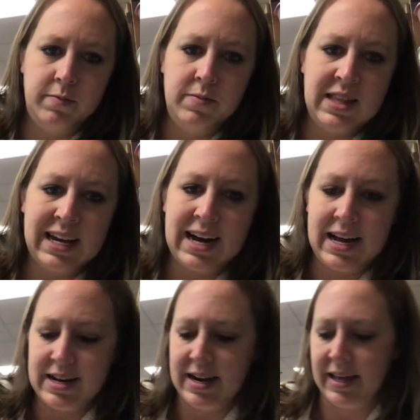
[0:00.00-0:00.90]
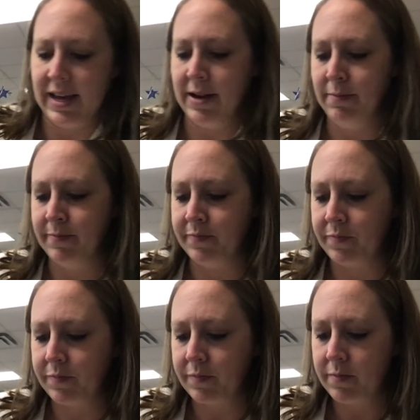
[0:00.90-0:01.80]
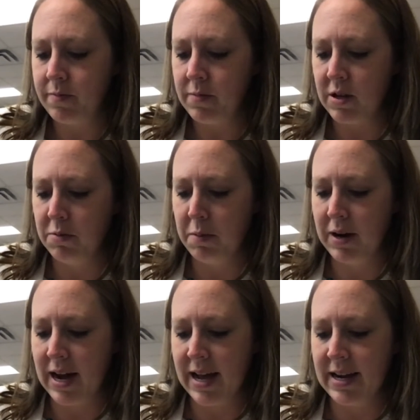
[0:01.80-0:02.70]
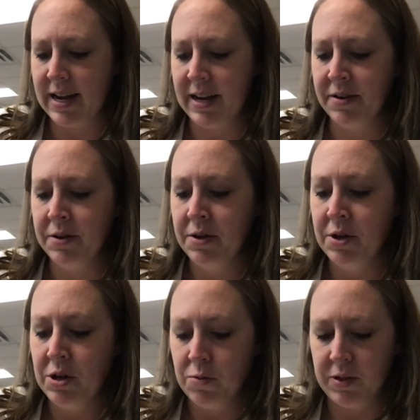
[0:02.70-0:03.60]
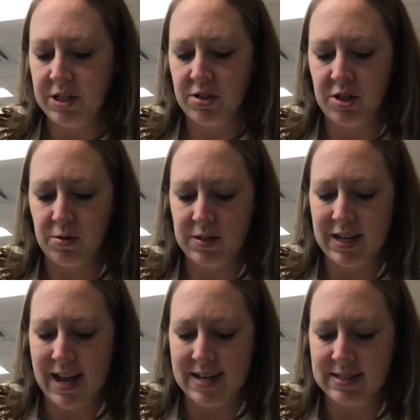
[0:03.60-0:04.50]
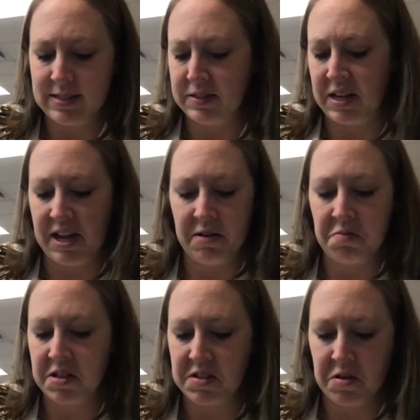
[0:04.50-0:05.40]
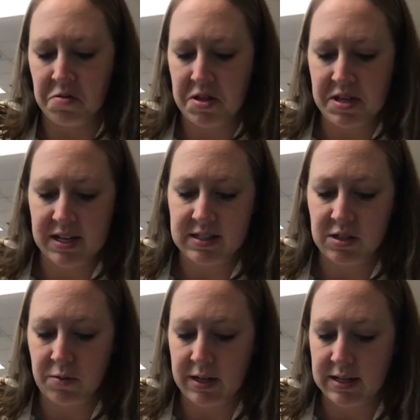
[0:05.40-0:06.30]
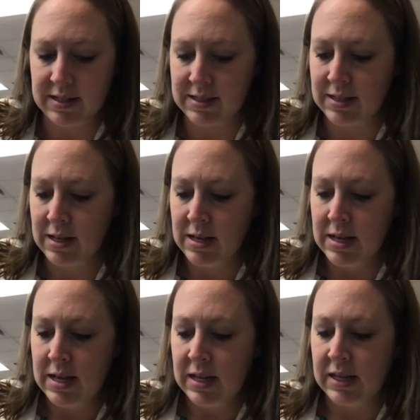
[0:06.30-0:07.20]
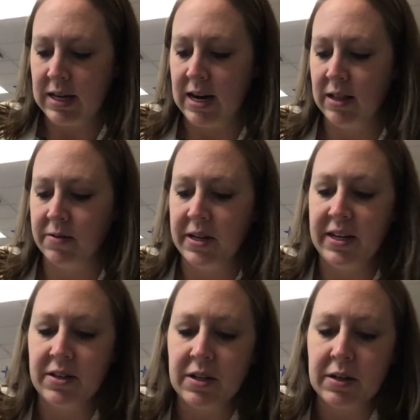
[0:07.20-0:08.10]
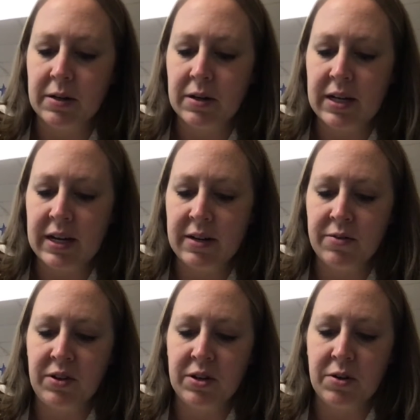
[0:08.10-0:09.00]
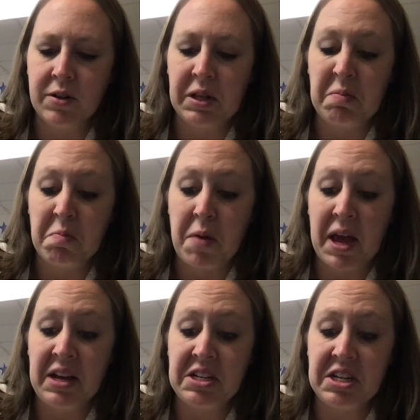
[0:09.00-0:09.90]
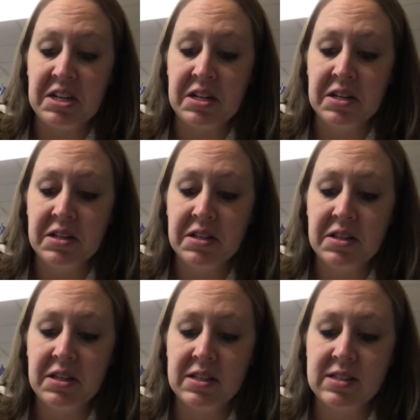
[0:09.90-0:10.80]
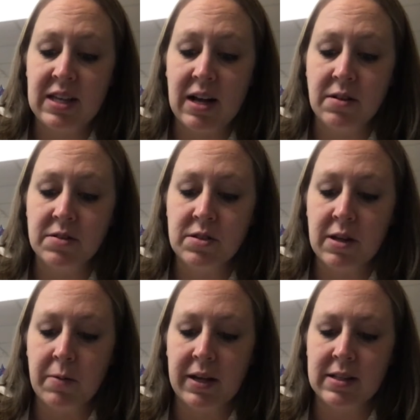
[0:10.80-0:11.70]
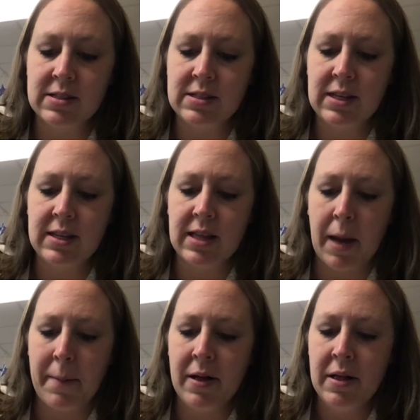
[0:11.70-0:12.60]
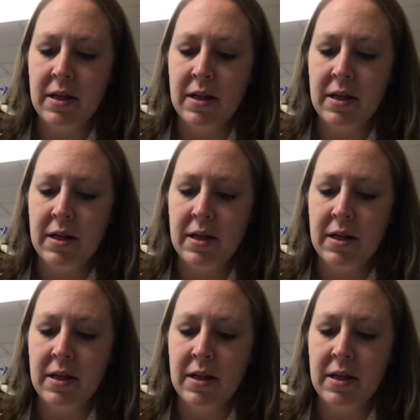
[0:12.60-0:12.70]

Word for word: that iodine again. Remember iodine we just use it as a stain. That's the only thing it's doing is it's coloring or kind of, you know, like painting these cells so that we can see them